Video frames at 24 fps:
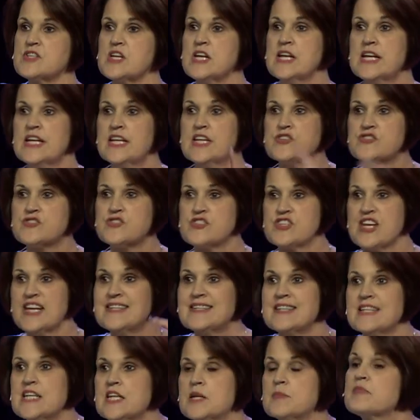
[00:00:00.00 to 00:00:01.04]
he's
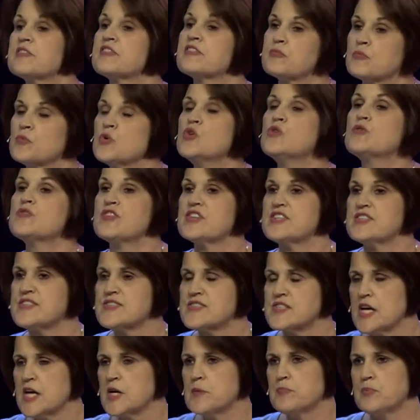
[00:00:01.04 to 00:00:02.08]
sending him through the
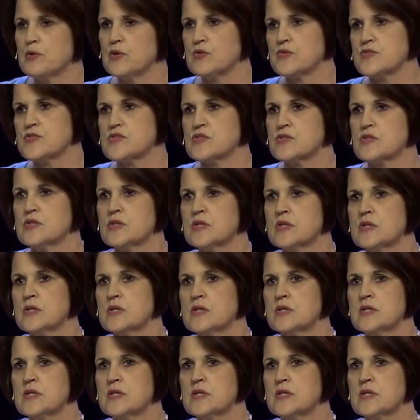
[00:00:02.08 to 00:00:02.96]
disciples.